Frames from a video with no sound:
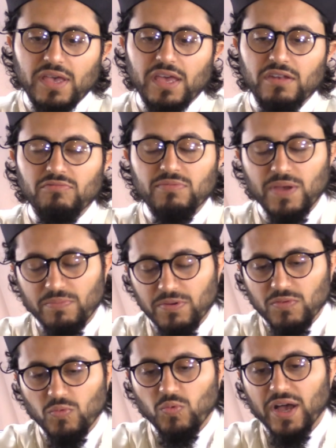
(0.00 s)
And
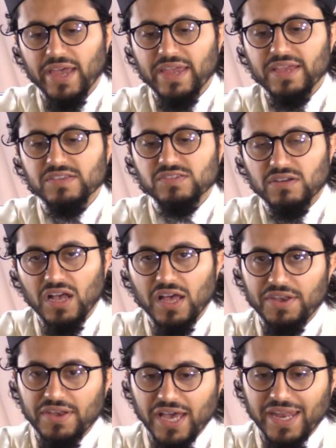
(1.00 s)
remember, why is
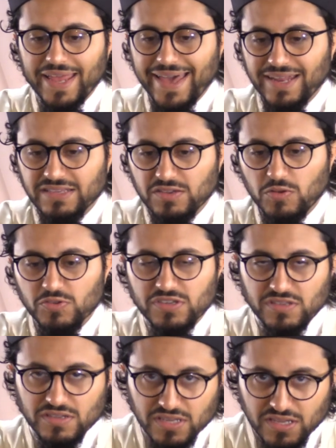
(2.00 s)
ra not added to
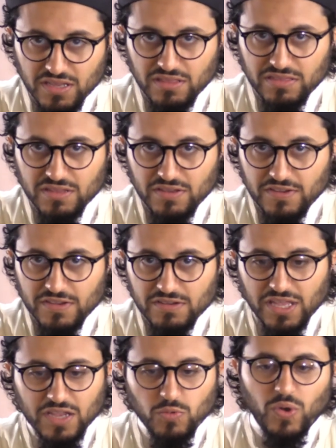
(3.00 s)
khushadat and qiv?
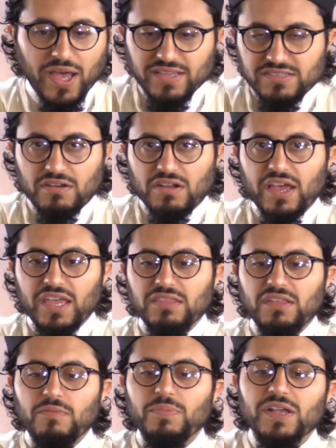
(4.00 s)
Like, why isn't ra
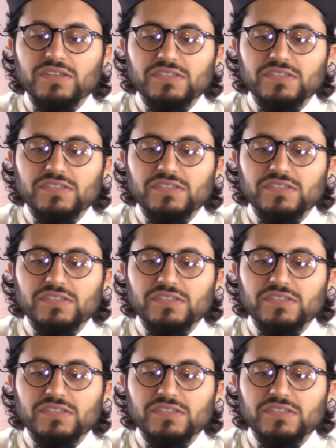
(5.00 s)
in there?